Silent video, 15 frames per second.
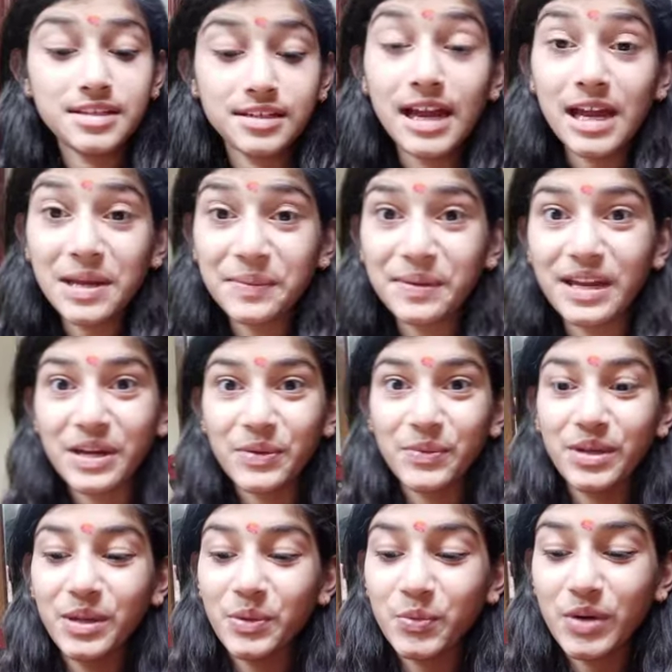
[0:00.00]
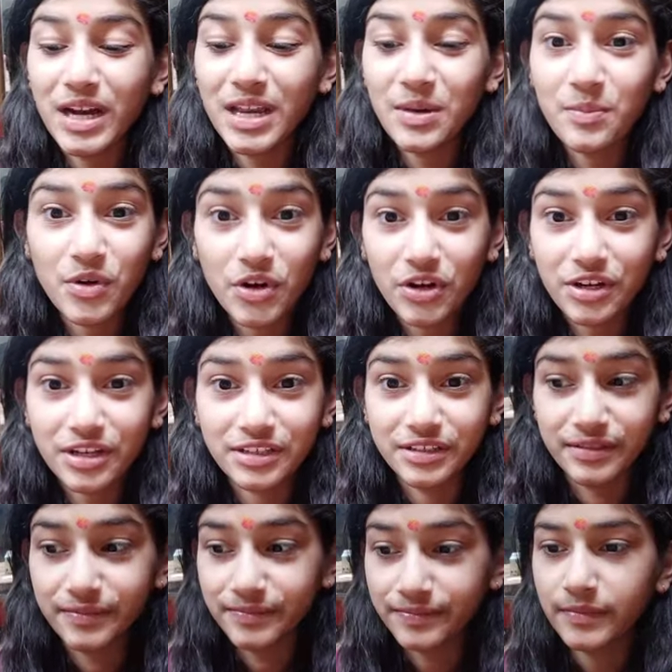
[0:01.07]
I'm having one more color.
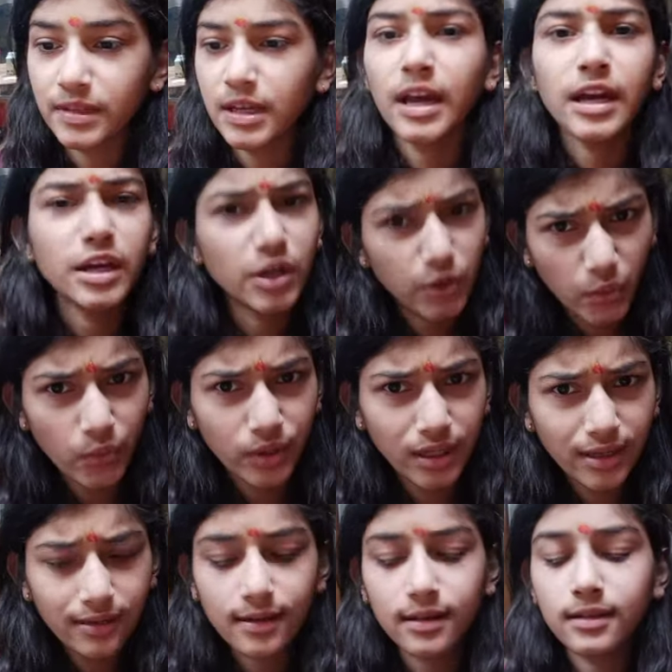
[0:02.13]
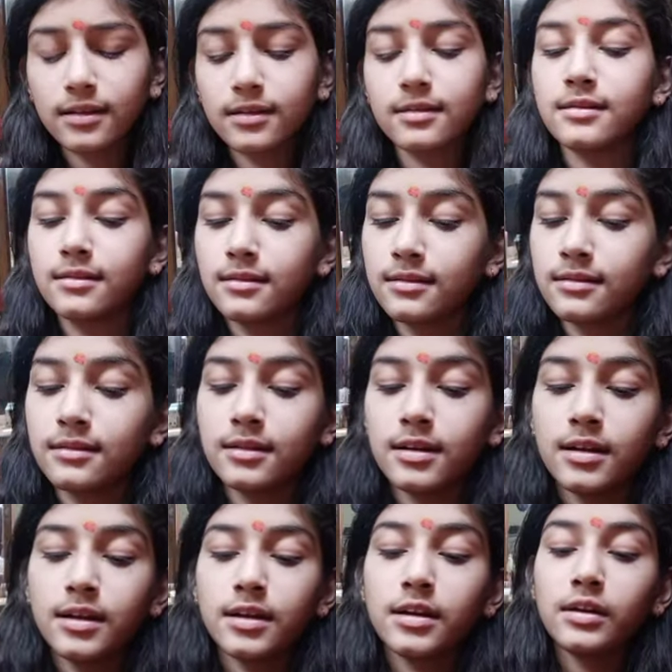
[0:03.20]
Green color.
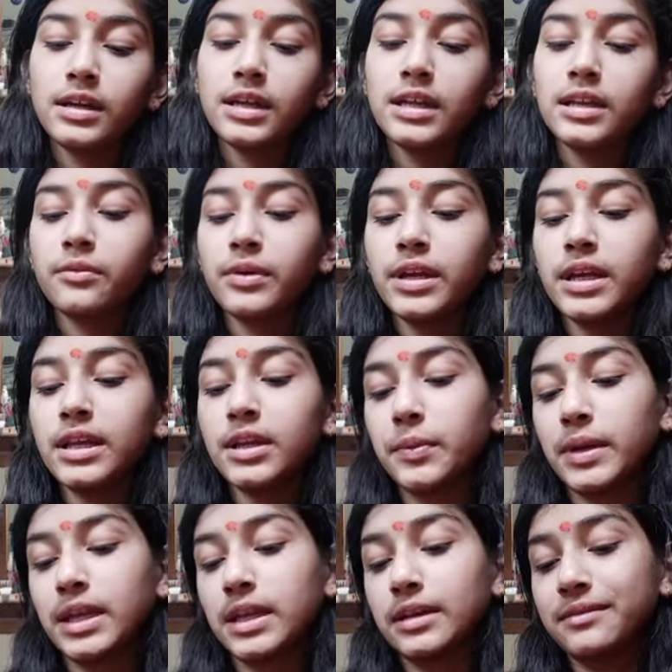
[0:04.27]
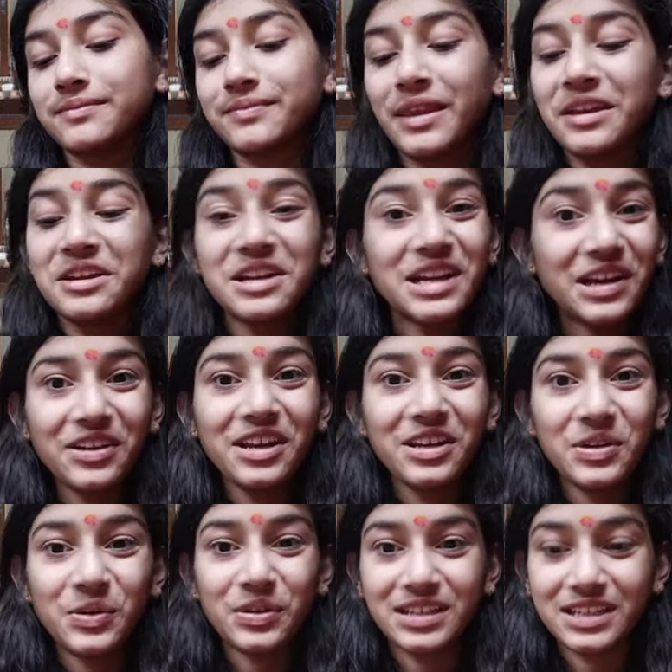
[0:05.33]
Green, green, green. Green
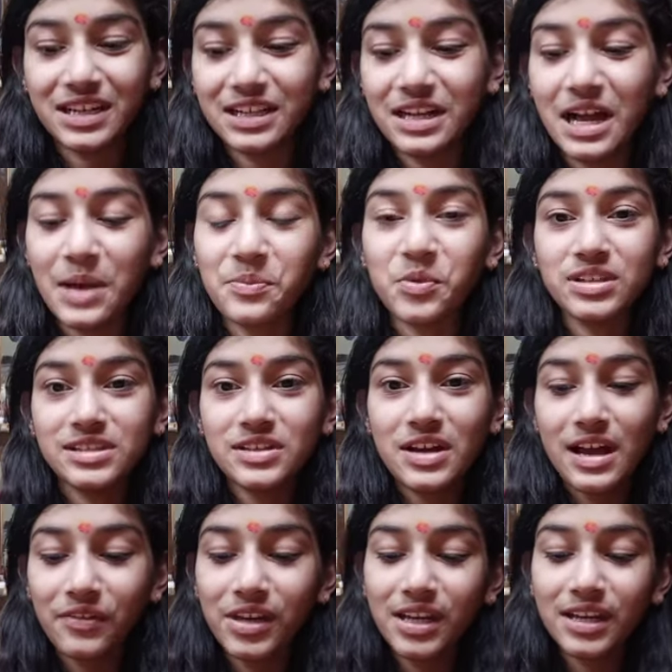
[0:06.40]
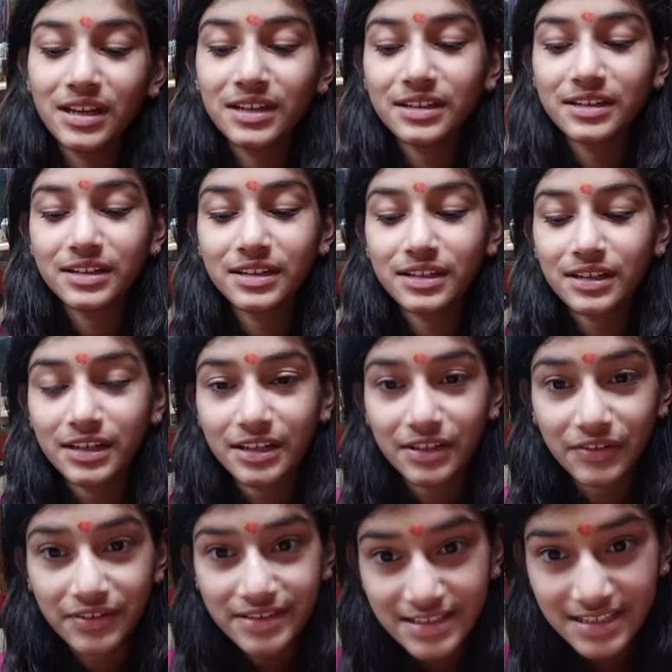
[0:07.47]
Holi color I'm also having. You
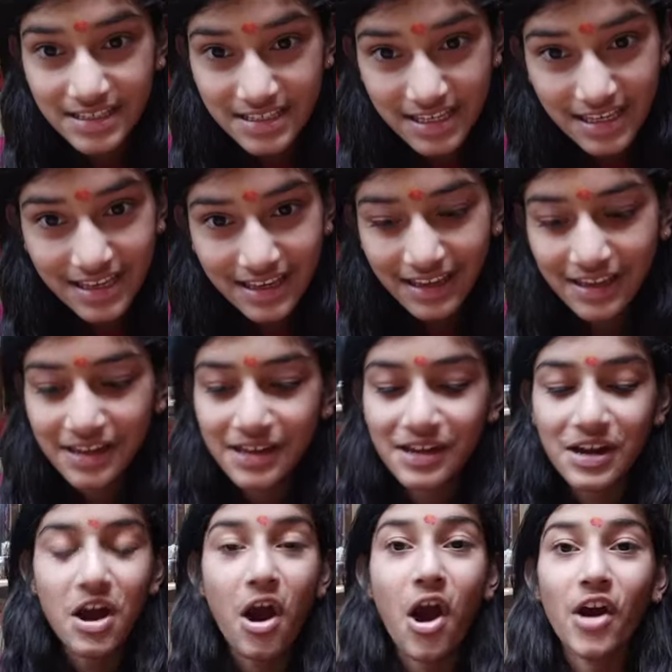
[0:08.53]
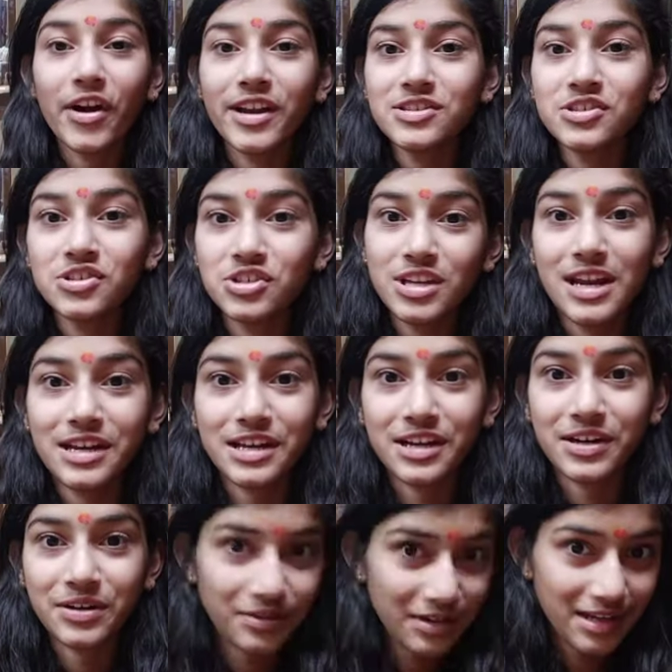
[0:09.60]
can see orange and
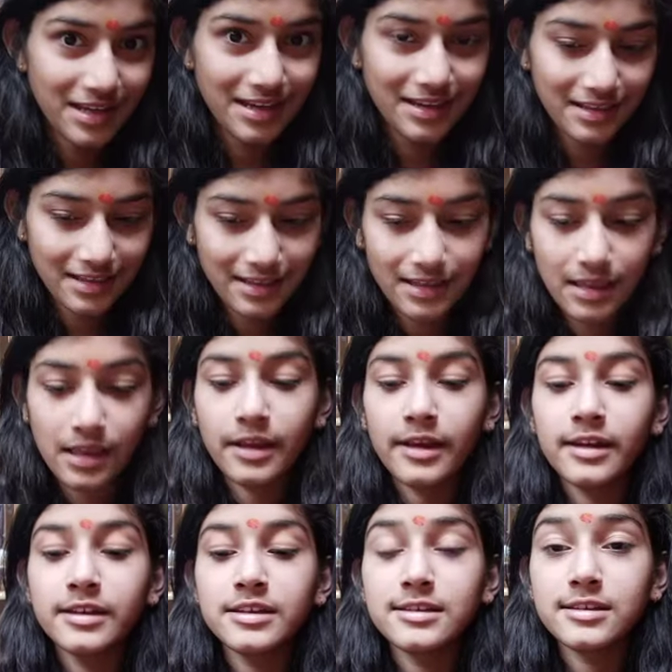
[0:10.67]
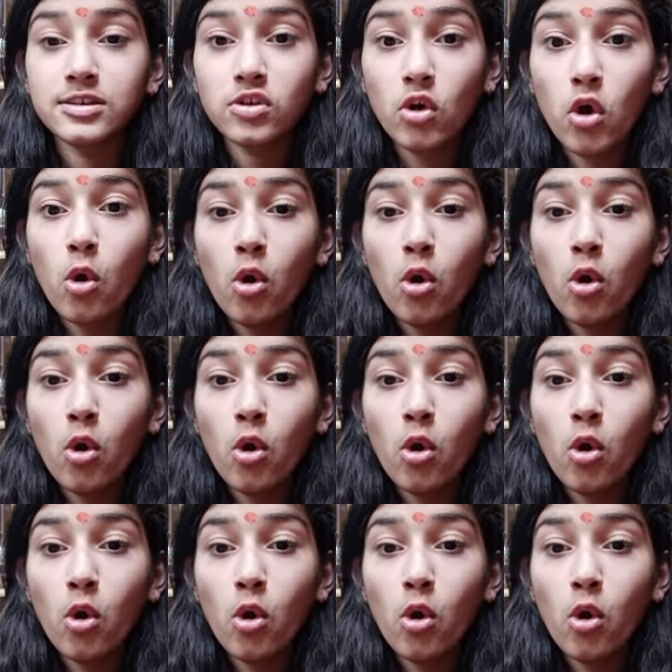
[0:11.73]
green. So,